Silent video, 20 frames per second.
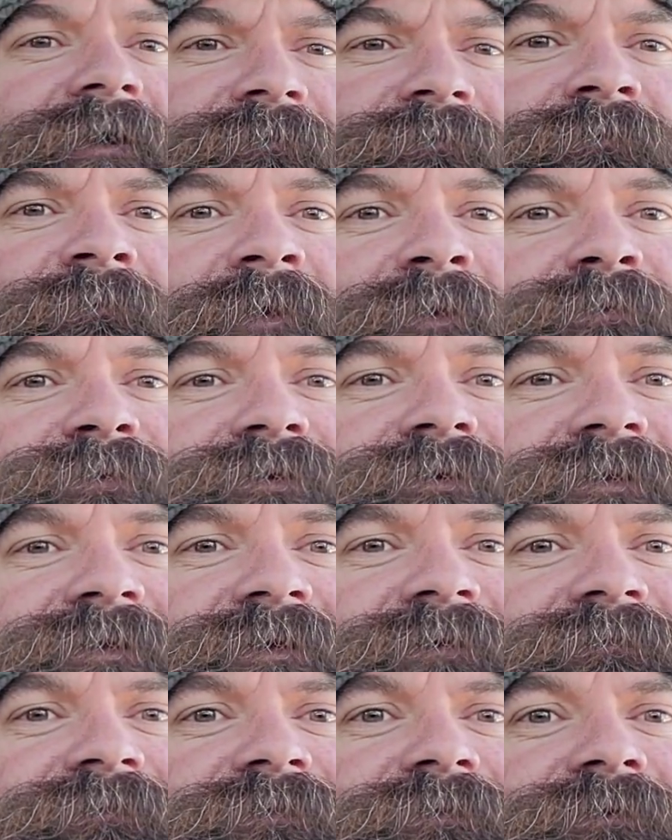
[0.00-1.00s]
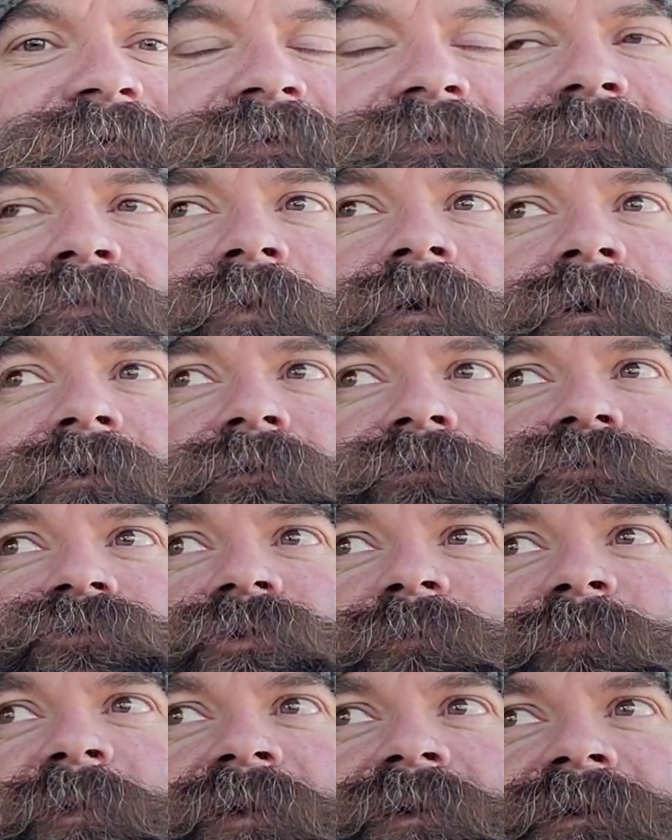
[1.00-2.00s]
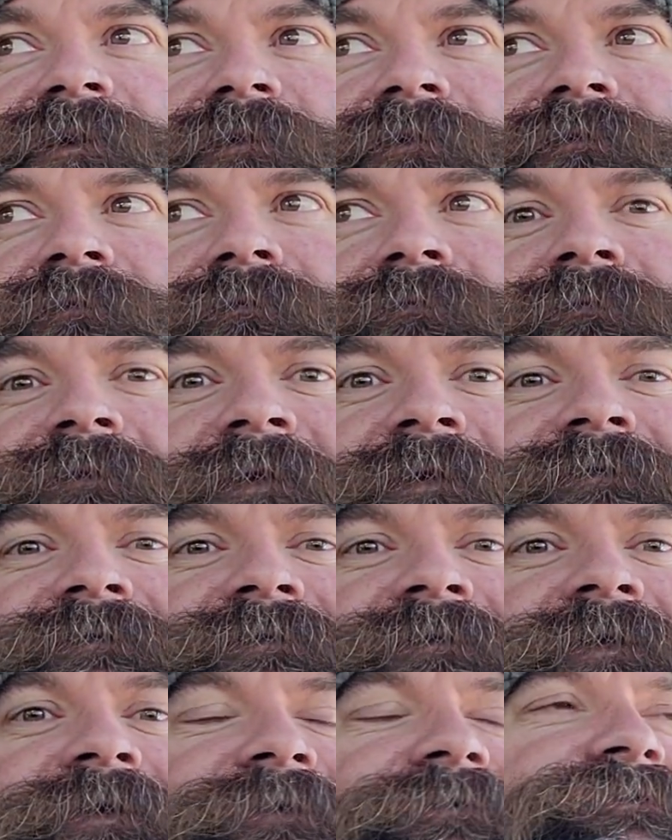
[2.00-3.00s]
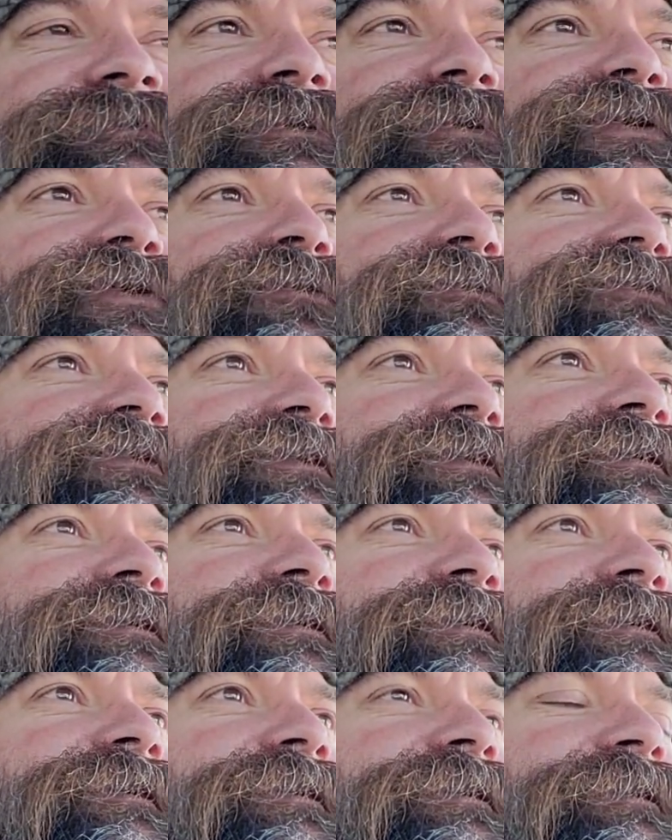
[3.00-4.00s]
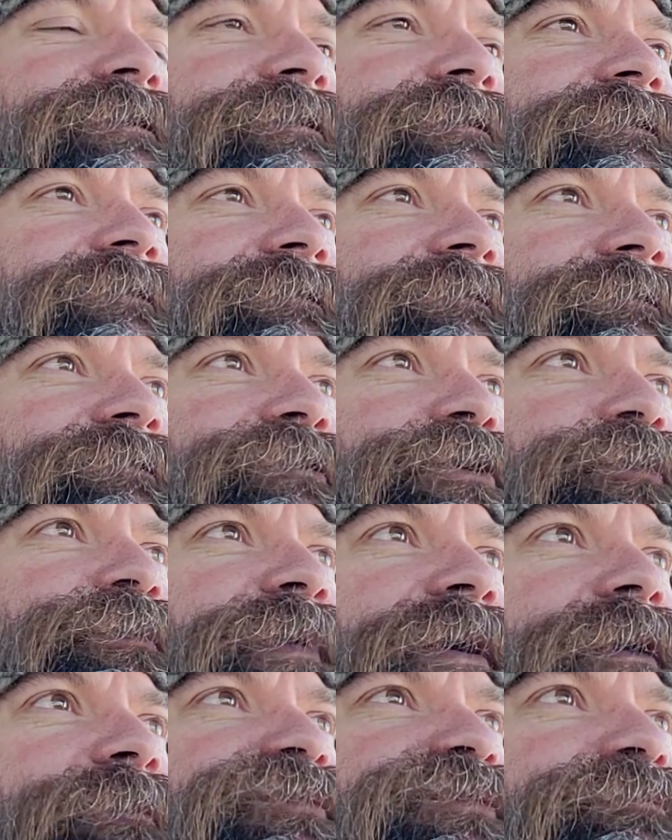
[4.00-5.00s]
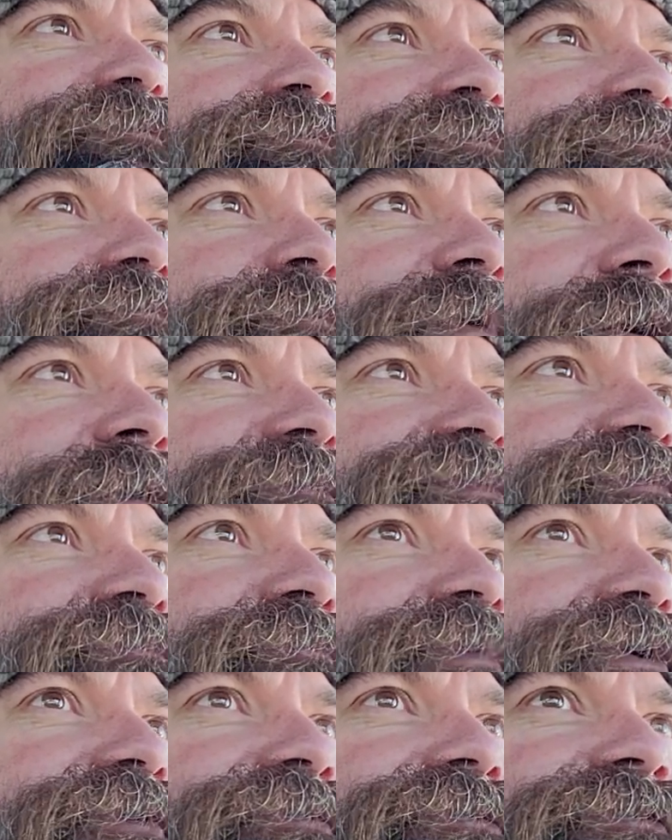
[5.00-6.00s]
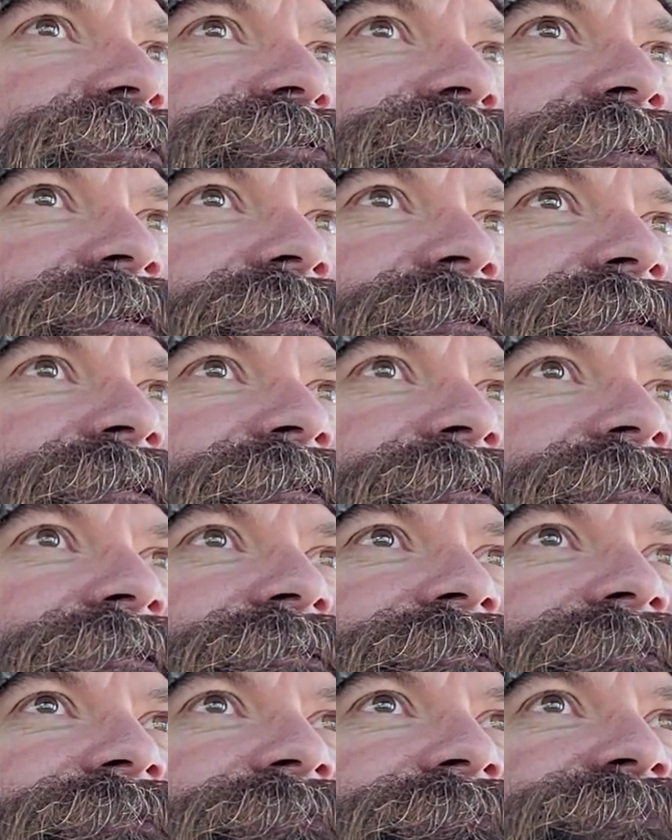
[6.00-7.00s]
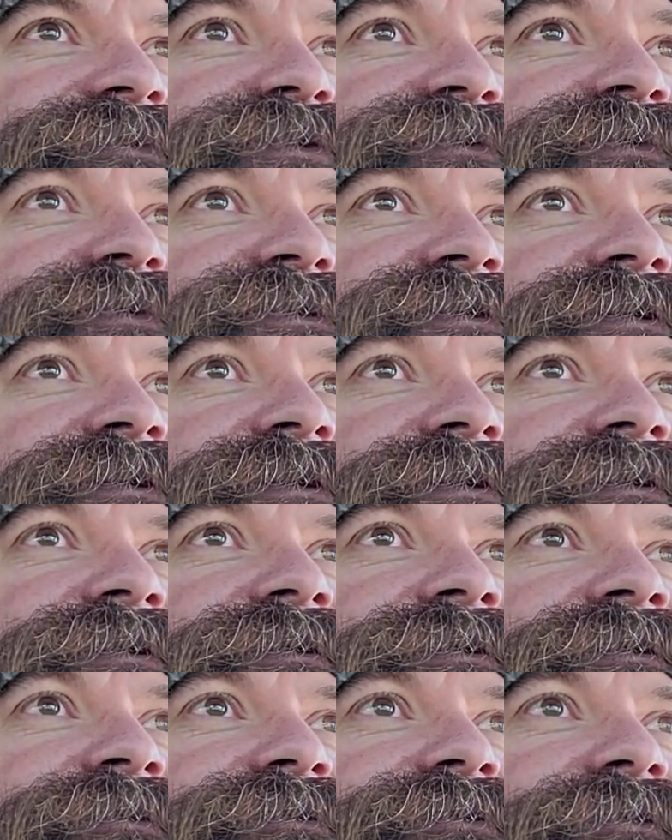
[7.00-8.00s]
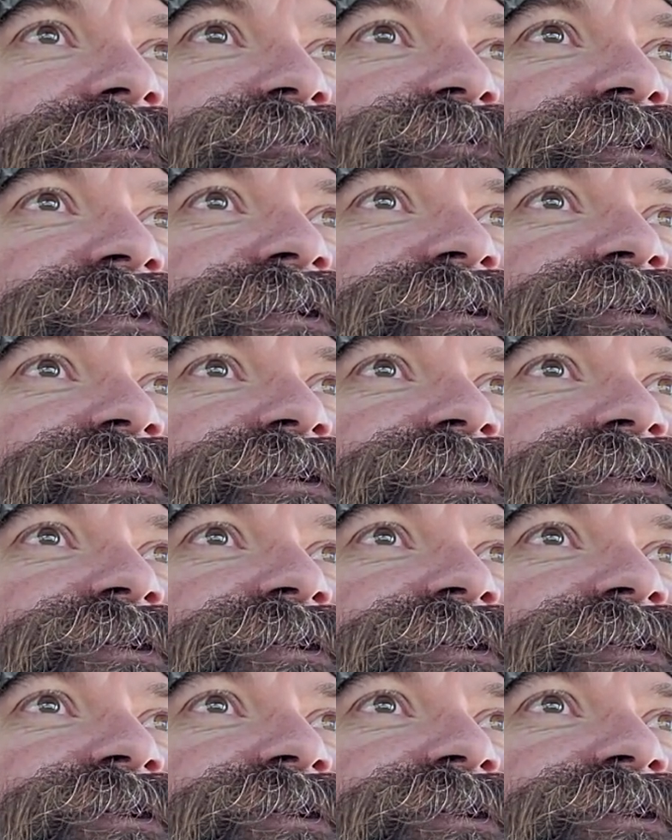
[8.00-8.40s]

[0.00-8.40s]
Remembered to leave the water dripping last night, so hopefully no pipes burst or anything. I mean, there wasn't any. Didn't look like there's any